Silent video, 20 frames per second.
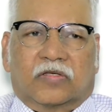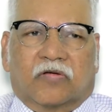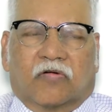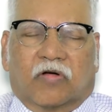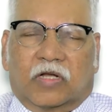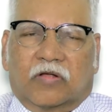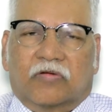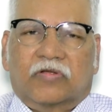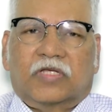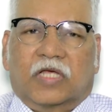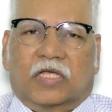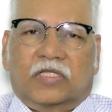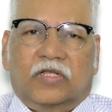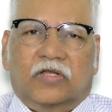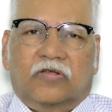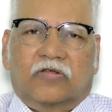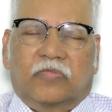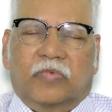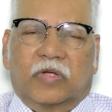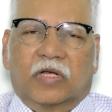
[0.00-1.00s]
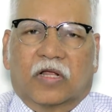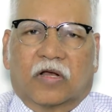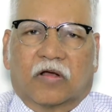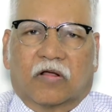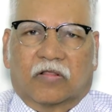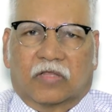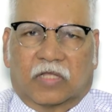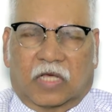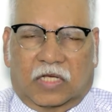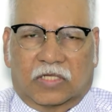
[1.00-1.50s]
whatever surgery to be done
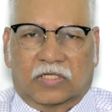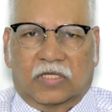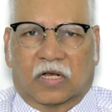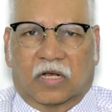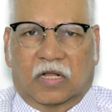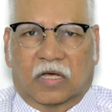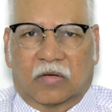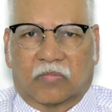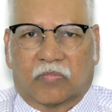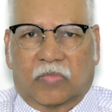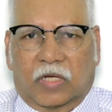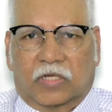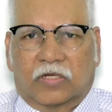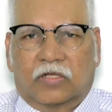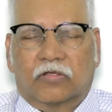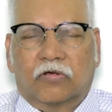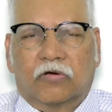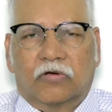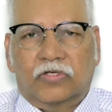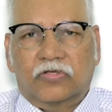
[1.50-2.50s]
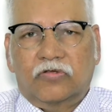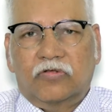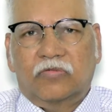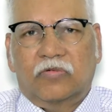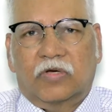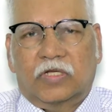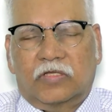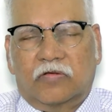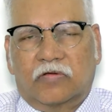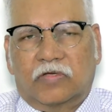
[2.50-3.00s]
on the axilla. But those
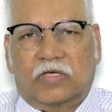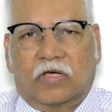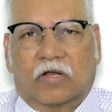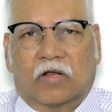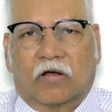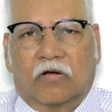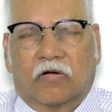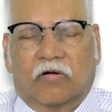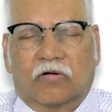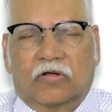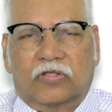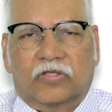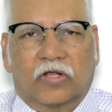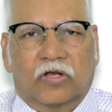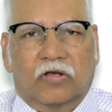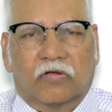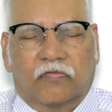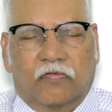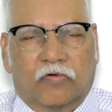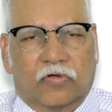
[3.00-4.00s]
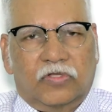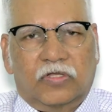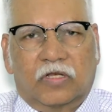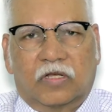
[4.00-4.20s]
tumors which are around 3 to 4